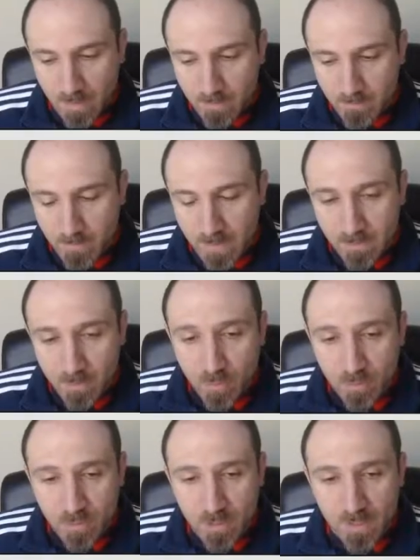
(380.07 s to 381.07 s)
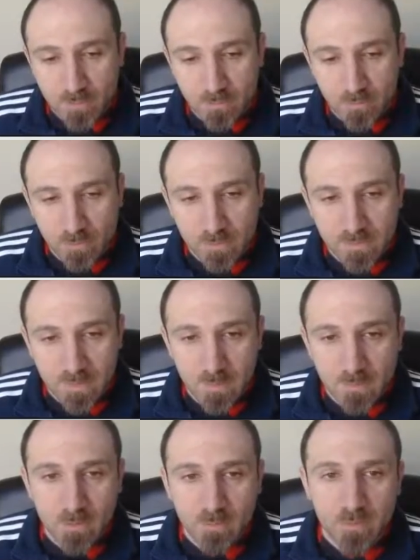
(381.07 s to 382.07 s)
In the corner I do the same
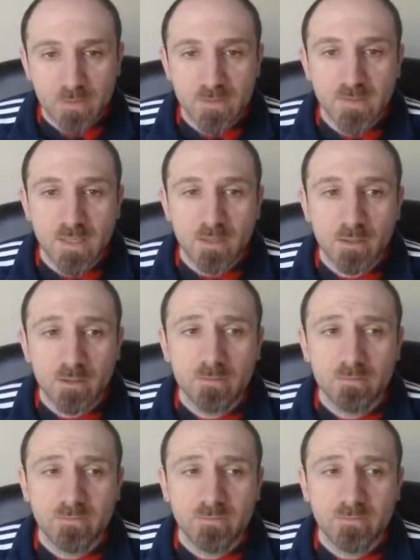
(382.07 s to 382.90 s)
combo to Tenko,